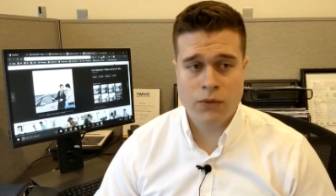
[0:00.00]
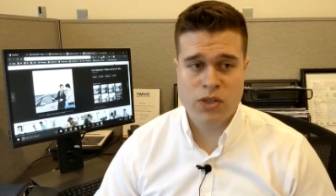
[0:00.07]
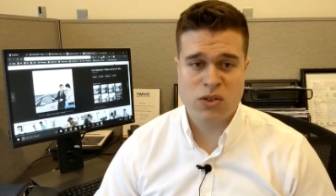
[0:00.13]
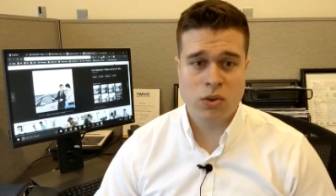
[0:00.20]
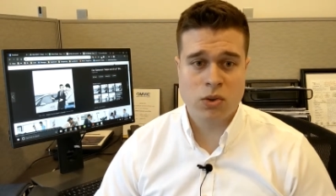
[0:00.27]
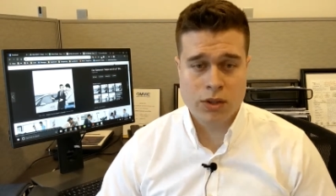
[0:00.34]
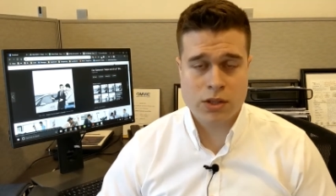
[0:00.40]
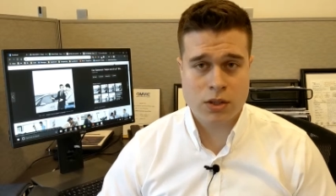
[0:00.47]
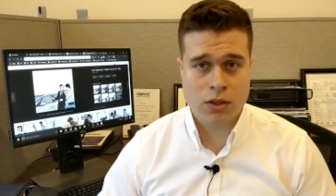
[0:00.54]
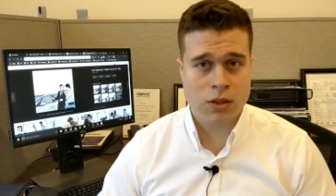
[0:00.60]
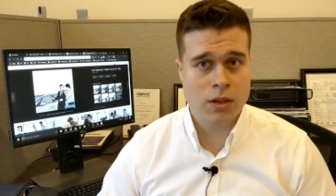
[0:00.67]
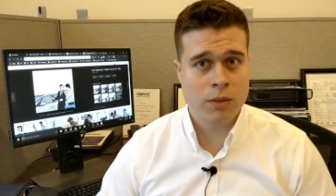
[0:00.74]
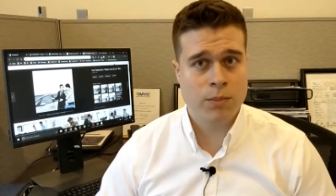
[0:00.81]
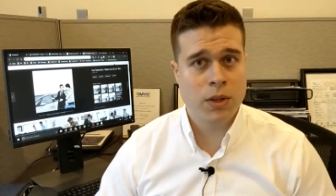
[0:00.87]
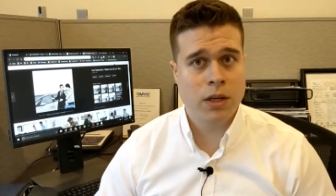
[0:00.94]
just looks
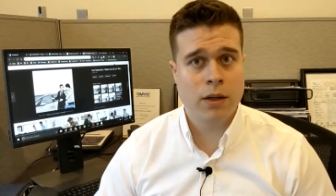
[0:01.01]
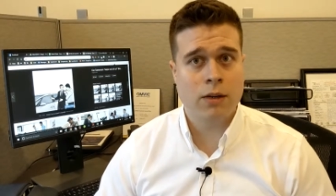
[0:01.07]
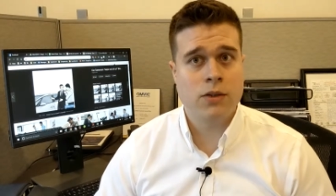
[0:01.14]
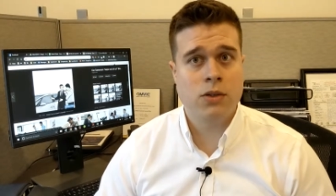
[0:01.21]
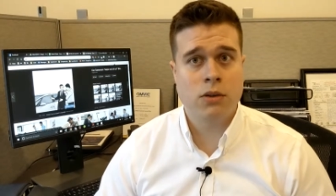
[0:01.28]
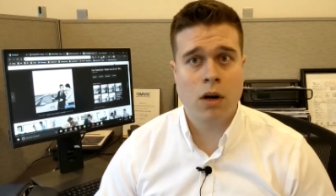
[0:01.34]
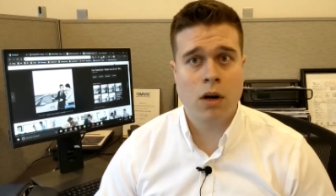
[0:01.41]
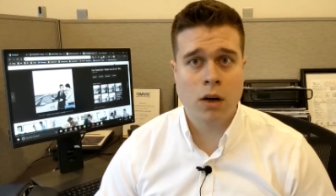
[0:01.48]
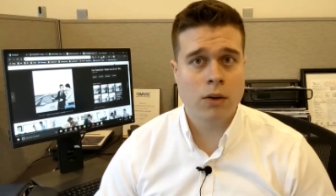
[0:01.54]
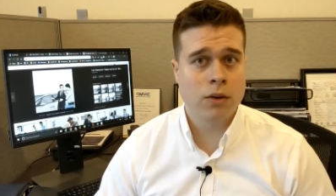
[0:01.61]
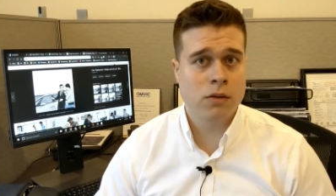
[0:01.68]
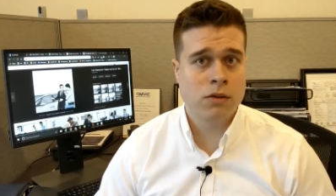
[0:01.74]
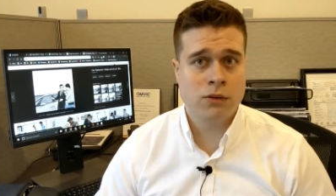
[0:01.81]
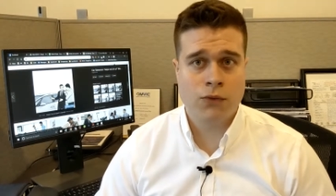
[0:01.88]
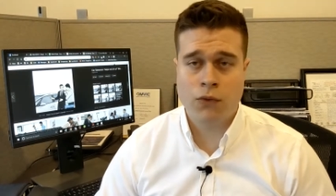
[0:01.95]
good because your
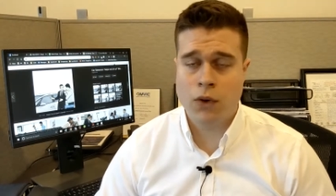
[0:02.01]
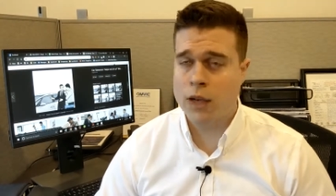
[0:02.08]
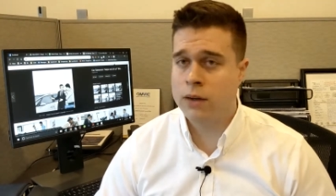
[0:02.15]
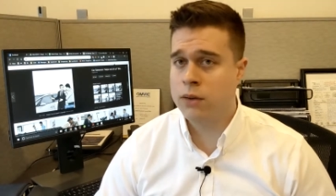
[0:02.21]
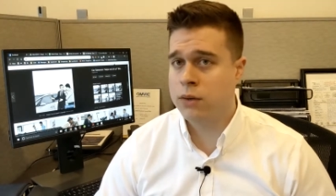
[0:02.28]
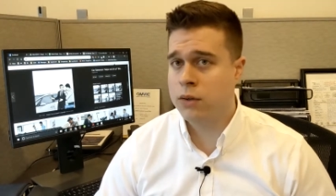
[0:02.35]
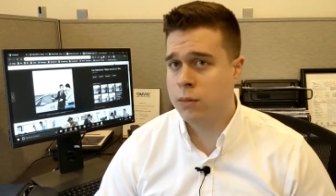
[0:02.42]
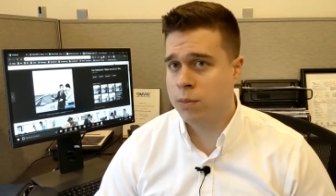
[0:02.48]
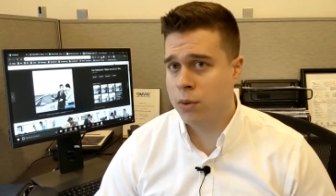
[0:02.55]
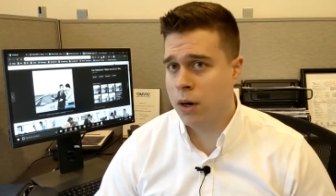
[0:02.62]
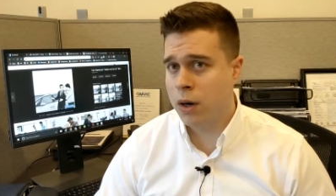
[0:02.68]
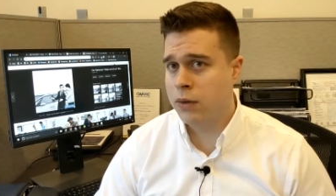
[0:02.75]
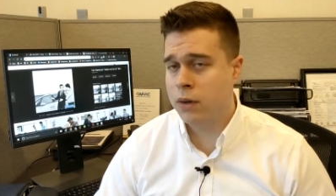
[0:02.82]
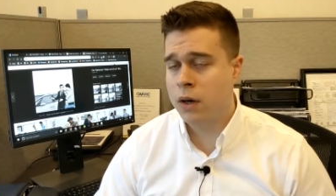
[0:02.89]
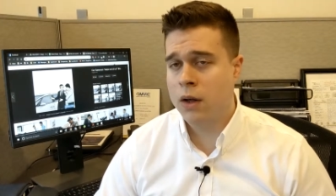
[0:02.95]
uncle's friend or your
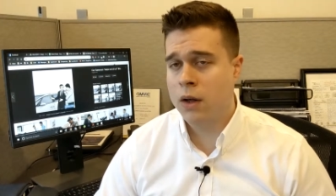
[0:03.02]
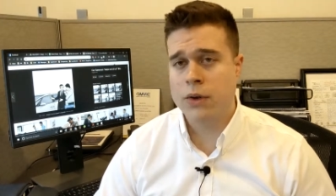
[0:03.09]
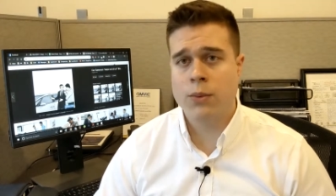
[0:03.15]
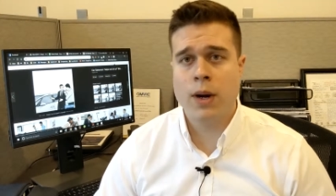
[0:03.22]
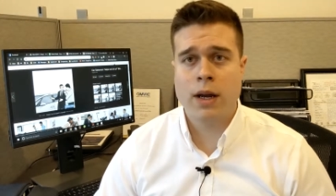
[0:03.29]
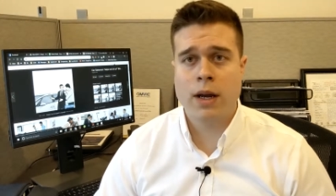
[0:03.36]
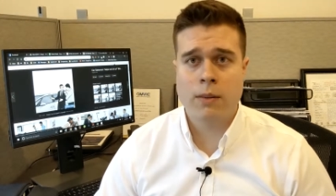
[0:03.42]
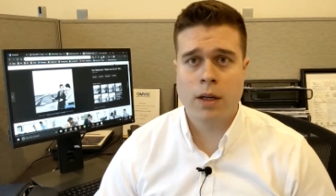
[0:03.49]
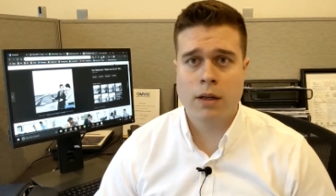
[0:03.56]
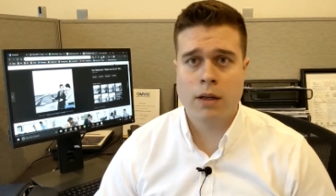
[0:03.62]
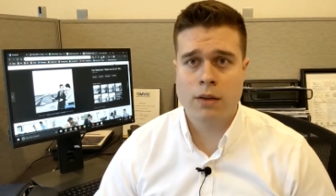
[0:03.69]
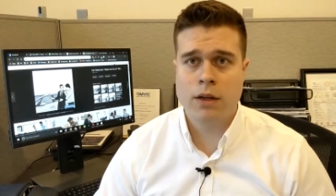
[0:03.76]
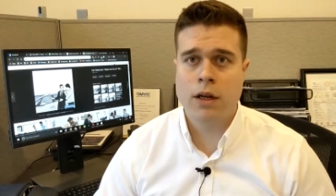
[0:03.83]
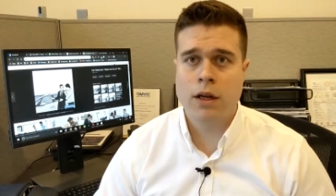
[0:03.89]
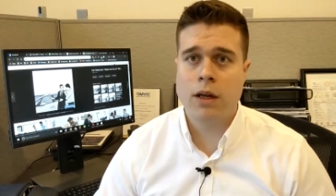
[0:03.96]
brother, they
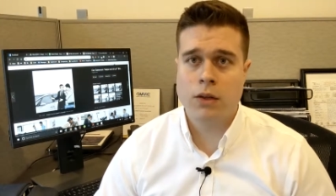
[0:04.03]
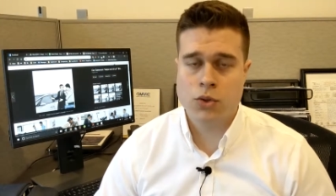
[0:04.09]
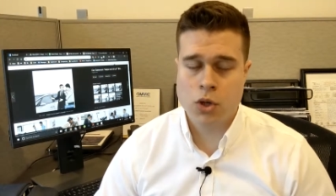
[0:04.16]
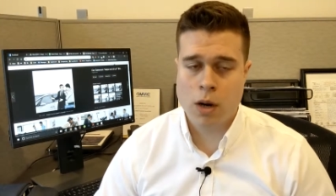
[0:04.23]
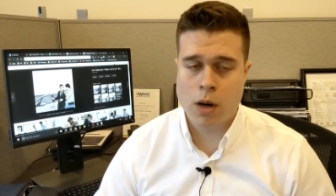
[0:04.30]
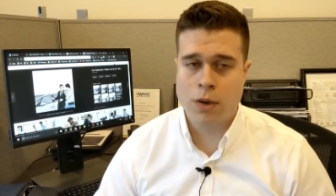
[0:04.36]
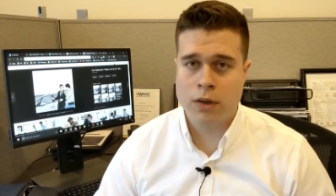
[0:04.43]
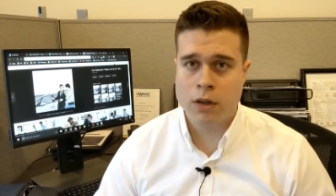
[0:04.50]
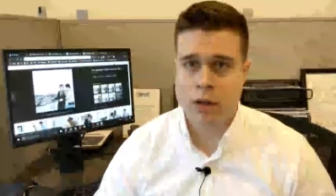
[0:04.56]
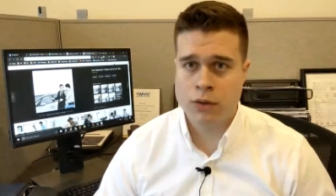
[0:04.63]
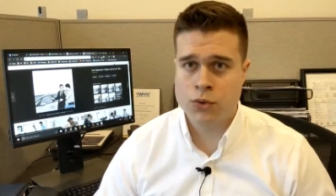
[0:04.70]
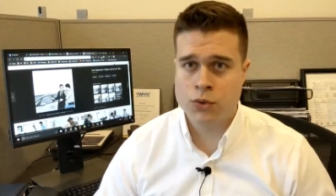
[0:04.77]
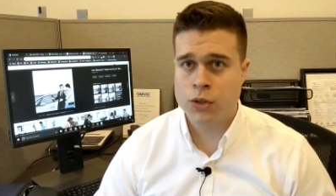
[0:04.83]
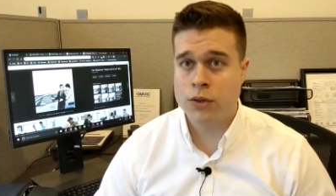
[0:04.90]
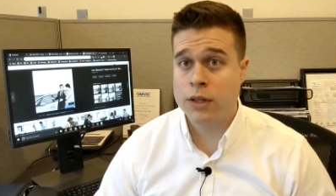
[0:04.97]
recommended that, hey, shop on
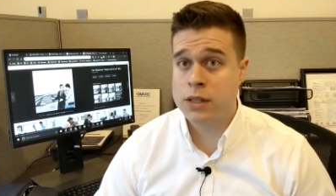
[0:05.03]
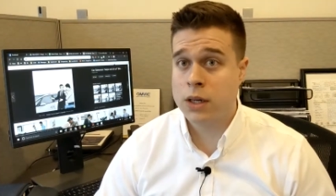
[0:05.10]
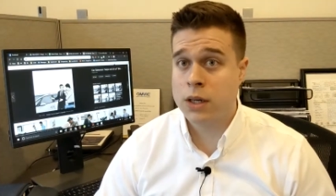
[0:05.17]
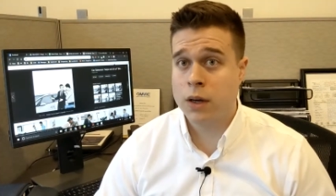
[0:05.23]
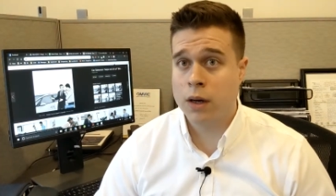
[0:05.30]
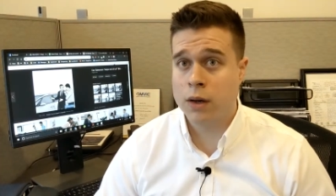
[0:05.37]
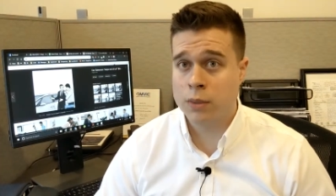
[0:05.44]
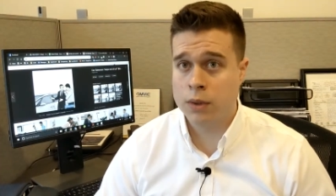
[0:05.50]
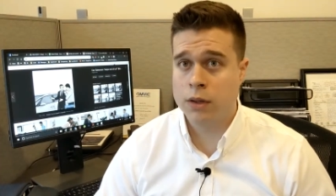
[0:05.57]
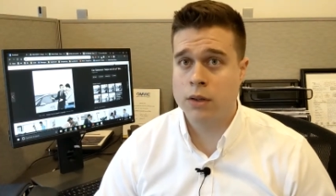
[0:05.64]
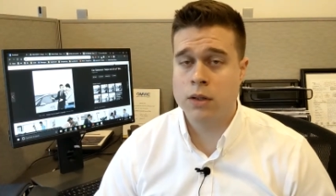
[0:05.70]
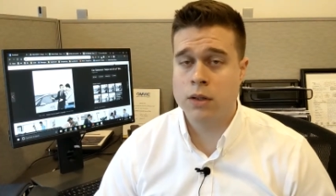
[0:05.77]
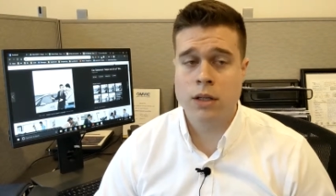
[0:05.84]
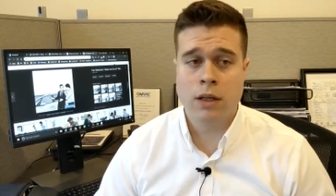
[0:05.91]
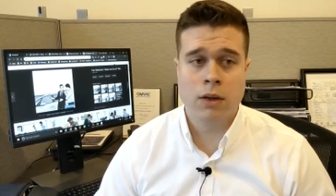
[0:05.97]
Auto Trader. That's how I got a
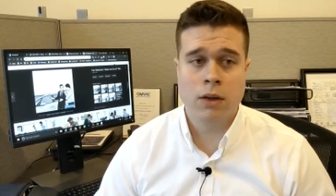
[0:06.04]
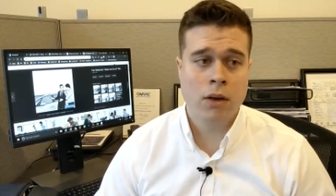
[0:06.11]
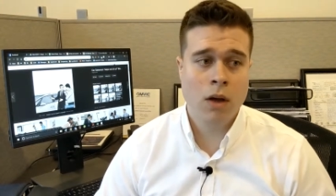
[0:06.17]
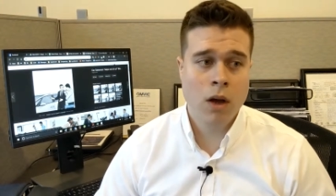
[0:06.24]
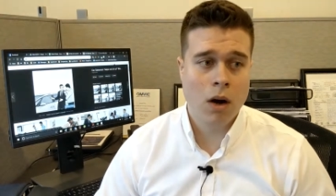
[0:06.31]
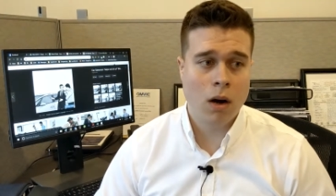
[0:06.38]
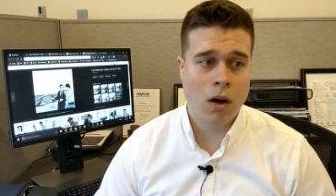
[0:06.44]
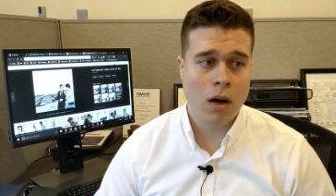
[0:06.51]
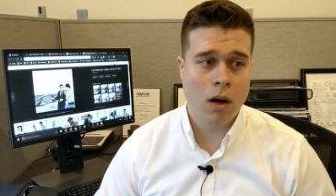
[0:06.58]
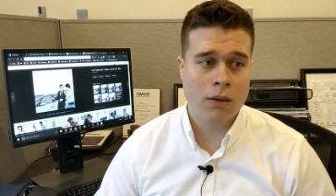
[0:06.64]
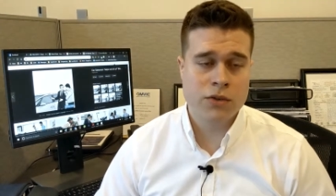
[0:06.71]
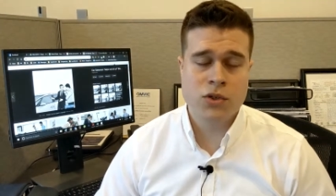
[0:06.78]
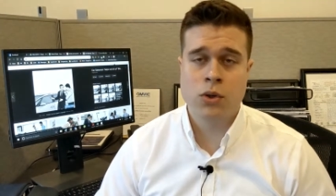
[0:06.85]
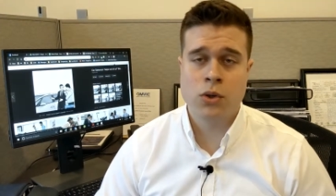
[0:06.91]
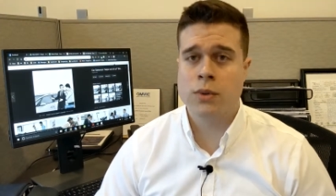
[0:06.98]
really good deal
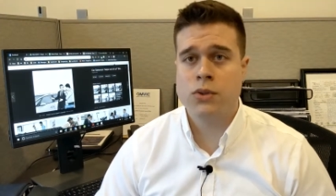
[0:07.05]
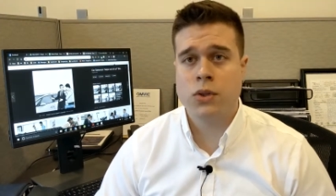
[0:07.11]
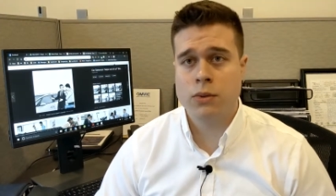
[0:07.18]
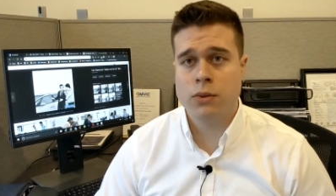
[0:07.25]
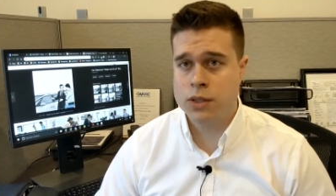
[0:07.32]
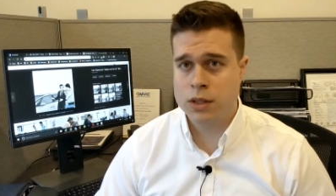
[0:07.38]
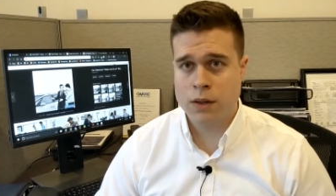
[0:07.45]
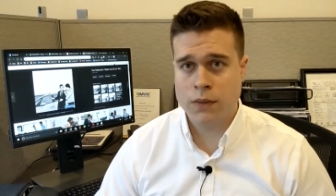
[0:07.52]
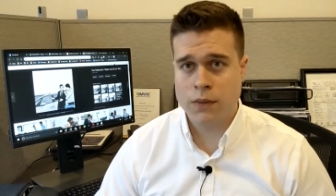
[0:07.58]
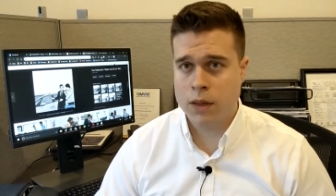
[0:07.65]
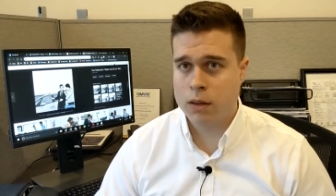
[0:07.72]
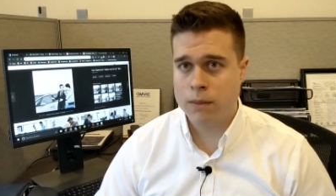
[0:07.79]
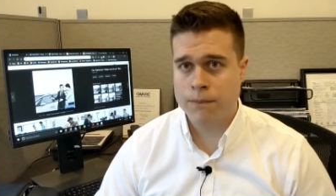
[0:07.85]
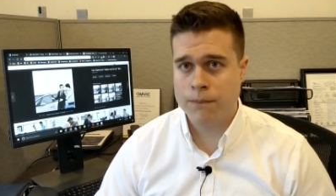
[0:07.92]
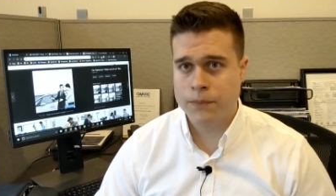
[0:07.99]
on so-and-so
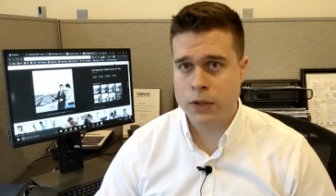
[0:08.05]
Civic.